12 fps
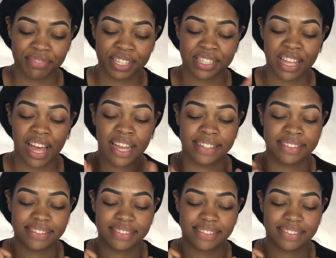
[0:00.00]
sign.
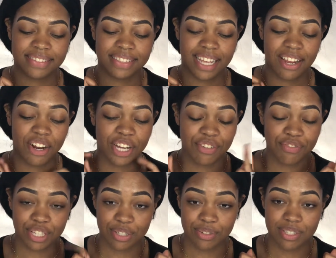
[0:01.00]
They are
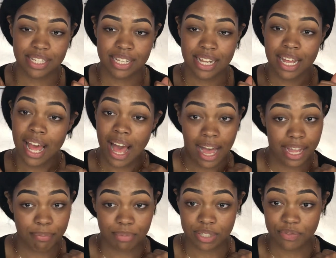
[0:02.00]
confused. I
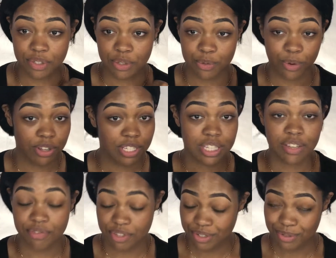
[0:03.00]
am confused. We're all just
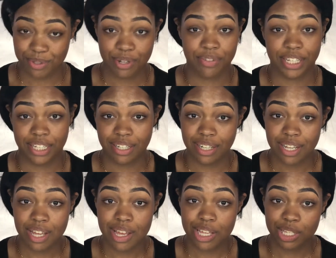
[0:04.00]
confused over here.
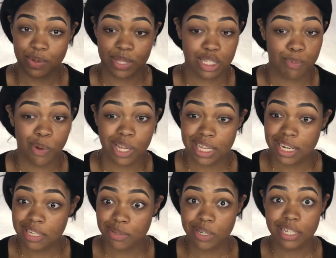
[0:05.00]
So at this point, it is what